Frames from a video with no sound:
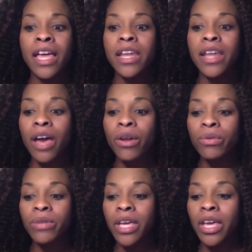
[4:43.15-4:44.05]
not
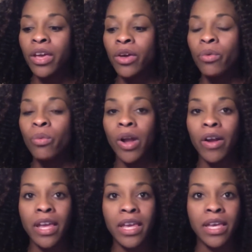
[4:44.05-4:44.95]
only
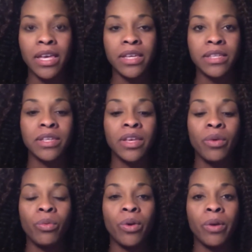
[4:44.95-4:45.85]
where he is,
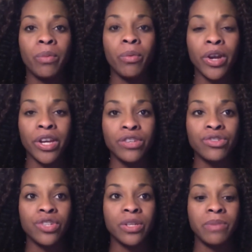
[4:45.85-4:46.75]
where he
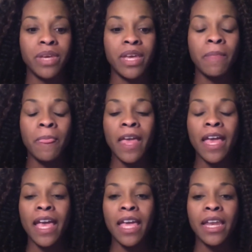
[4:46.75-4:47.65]
should be,
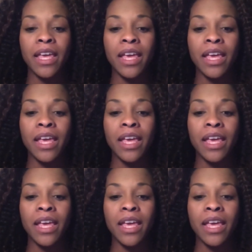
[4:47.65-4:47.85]
and